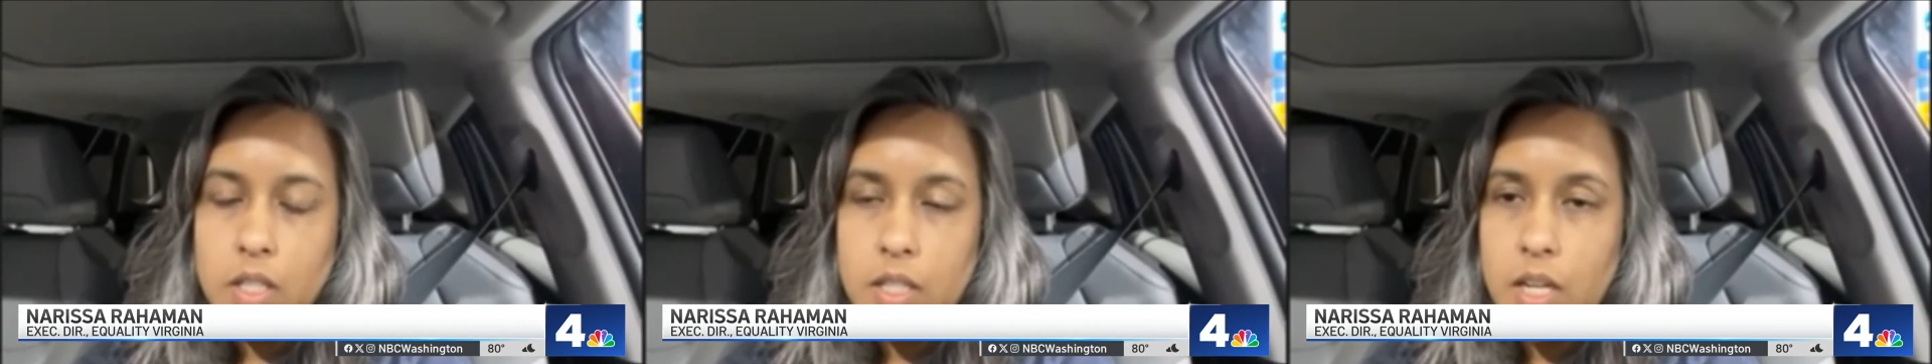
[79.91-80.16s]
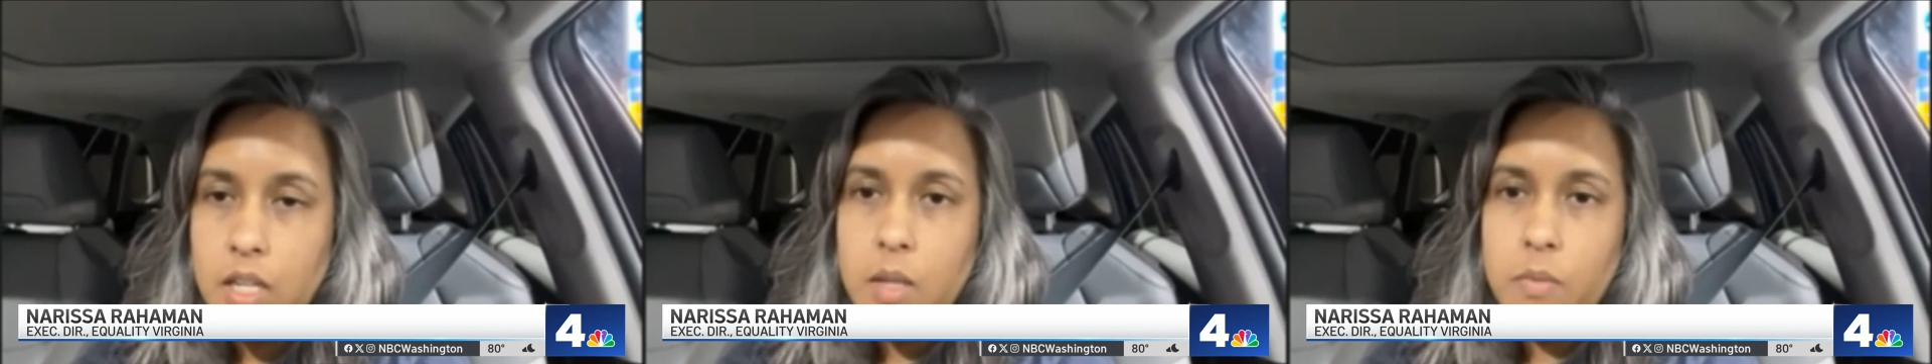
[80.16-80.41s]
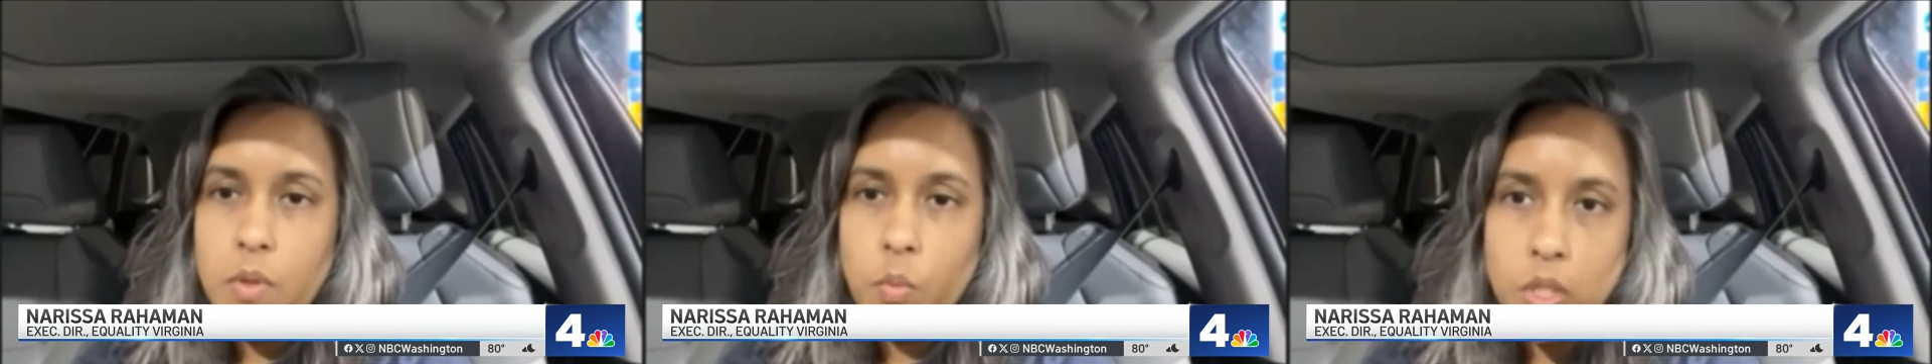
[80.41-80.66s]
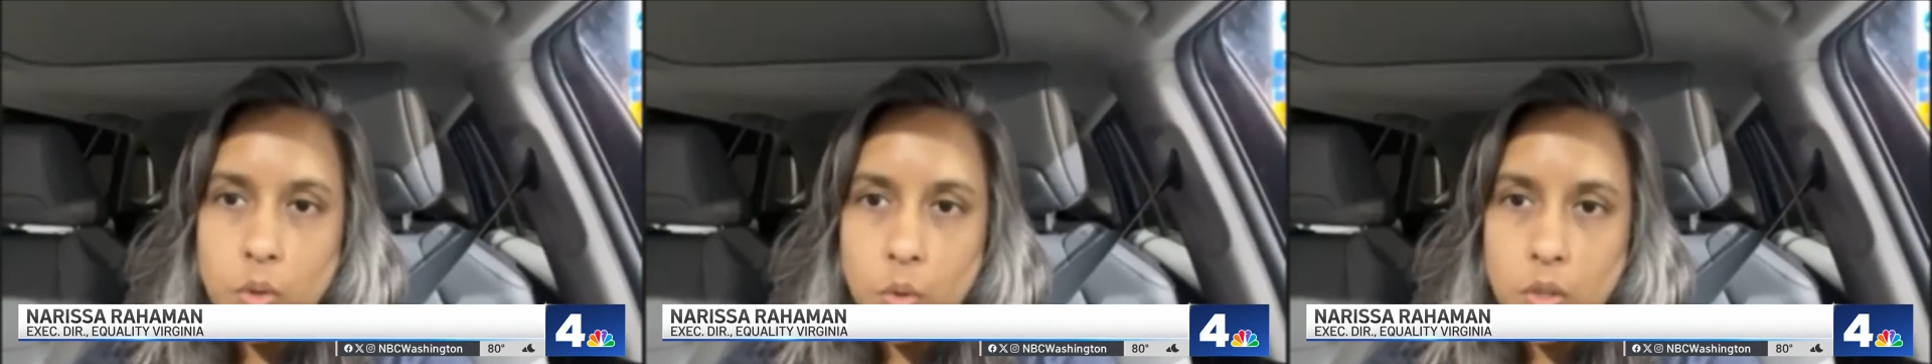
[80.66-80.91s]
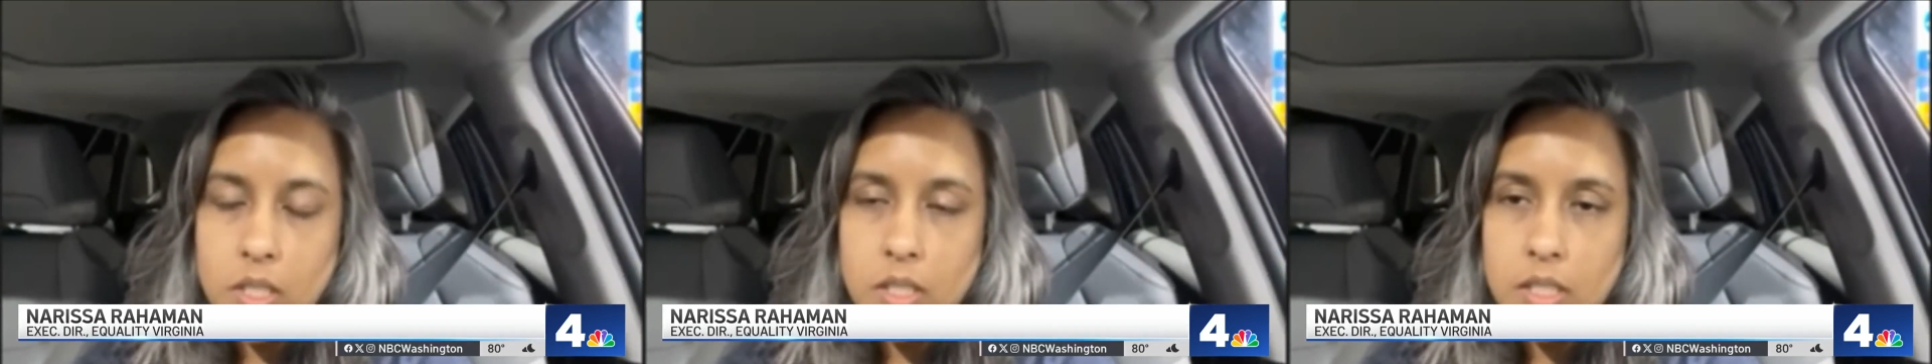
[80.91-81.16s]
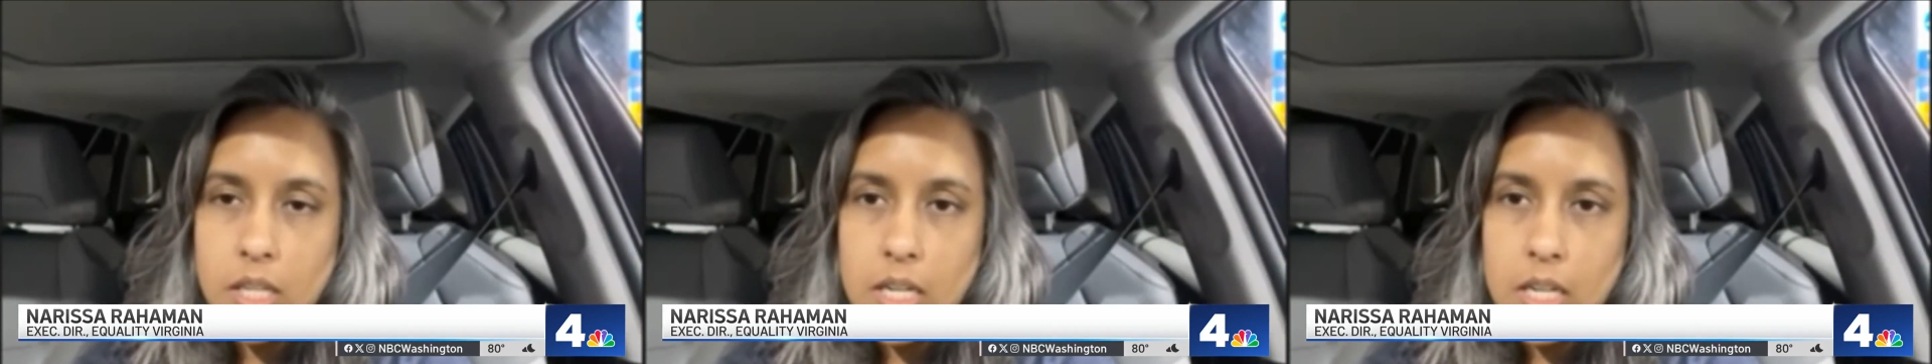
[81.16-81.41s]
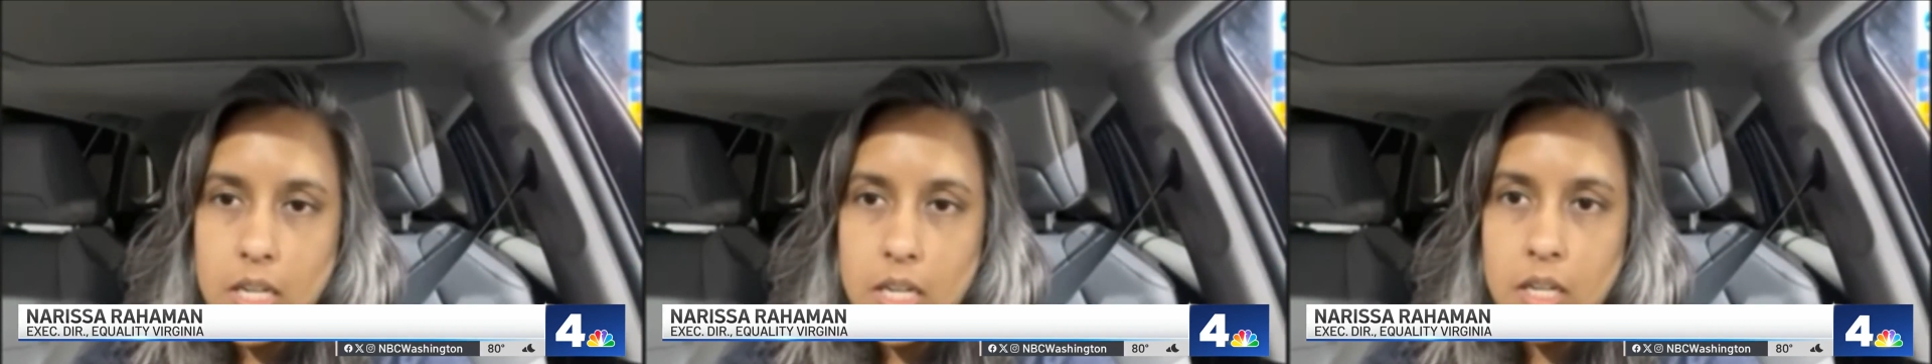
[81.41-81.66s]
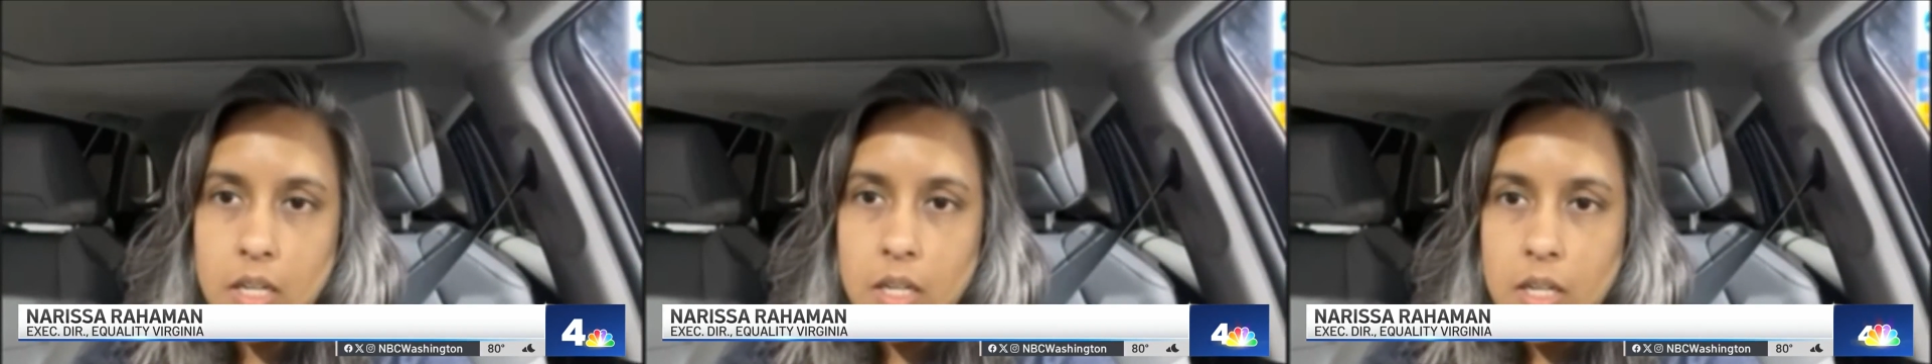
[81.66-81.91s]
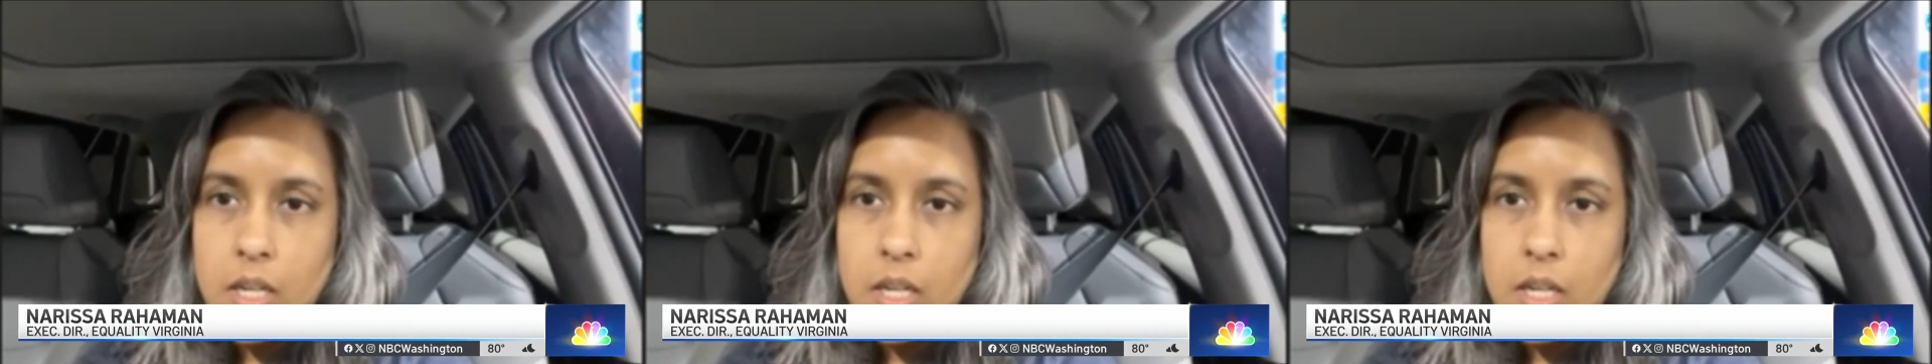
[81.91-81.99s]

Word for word: getting them the resources they need